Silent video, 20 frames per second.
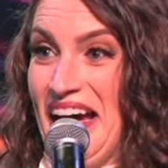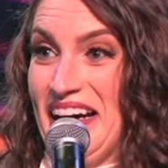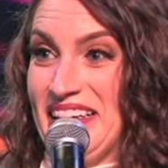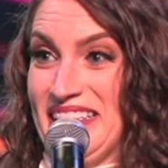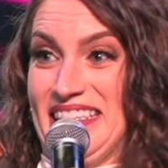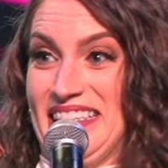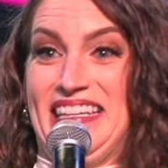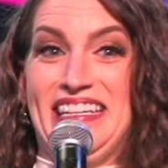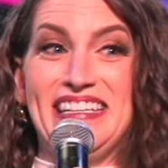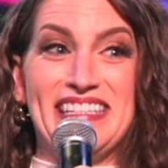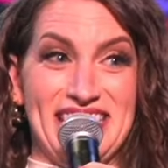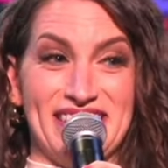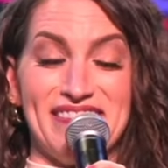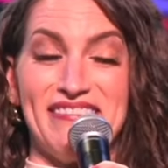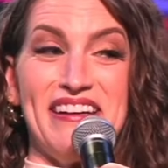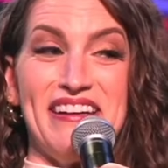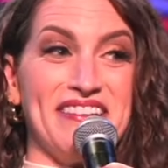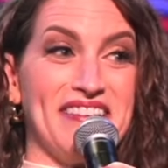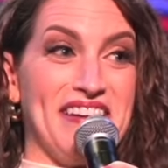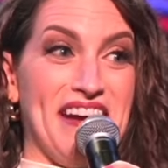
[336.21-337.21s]
where he
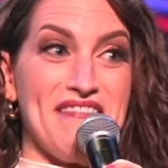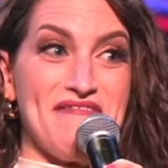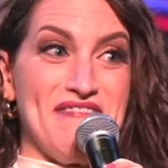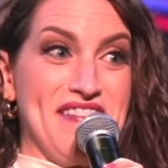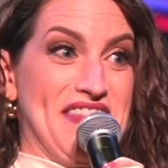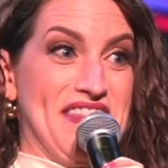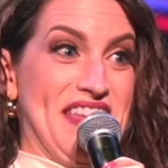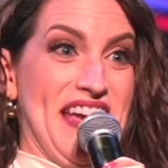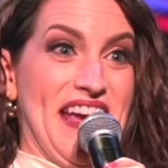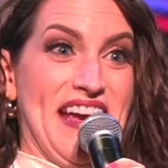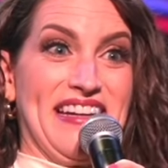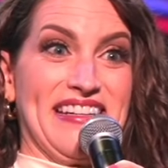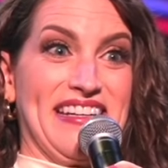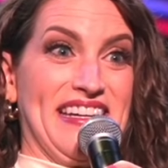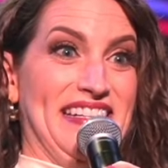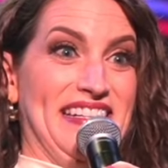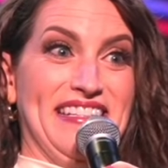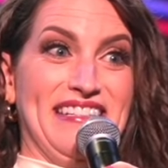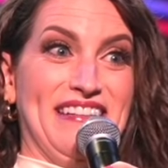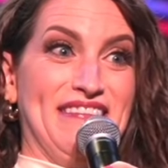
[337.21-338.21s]
surrendered everything and
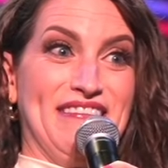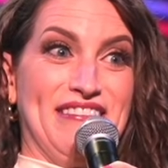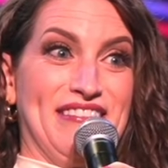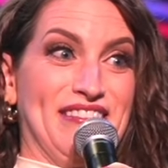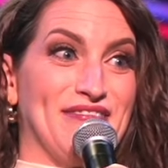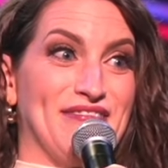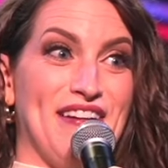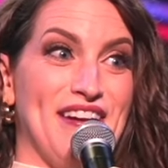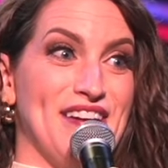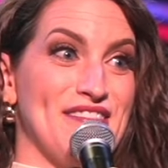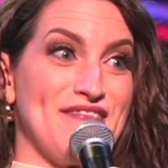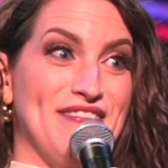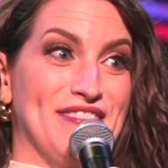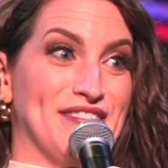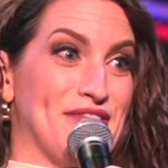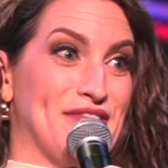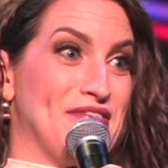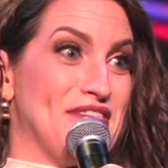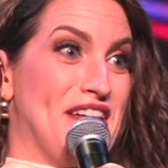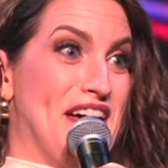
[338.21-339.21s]
continued to surrender his
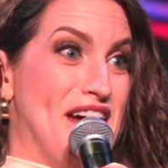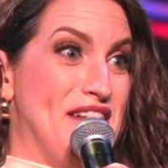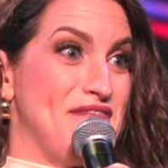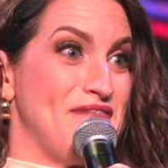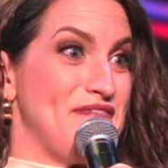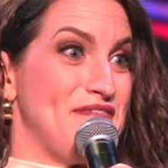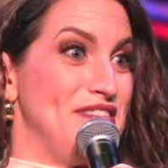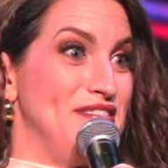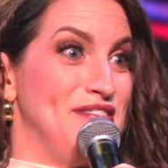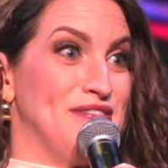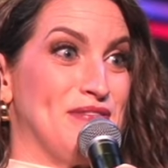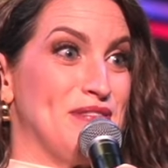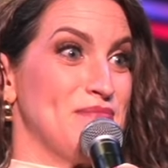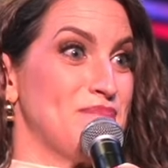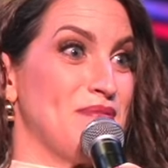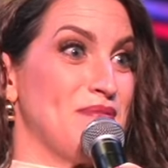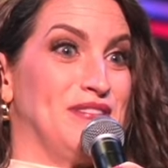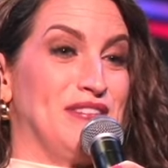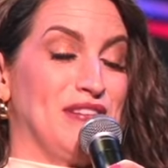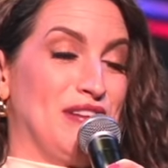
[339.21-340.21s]
whole life and endured
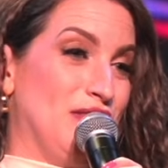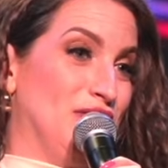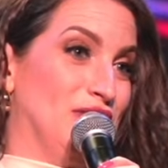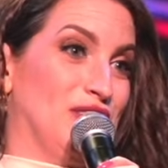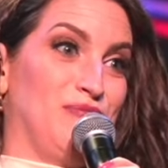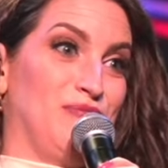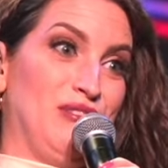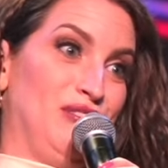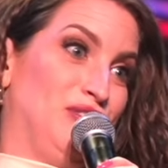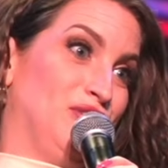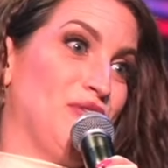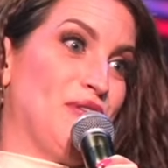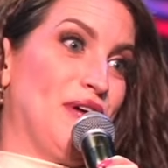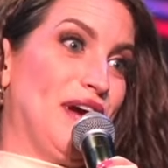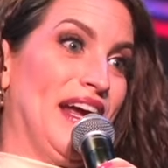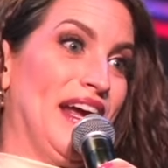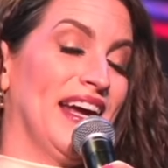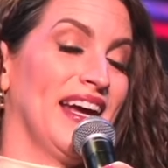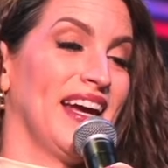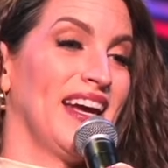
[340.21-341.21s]
persecution with
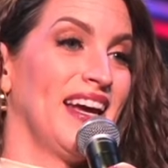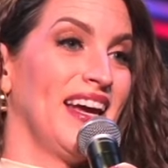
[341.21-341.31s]
joy.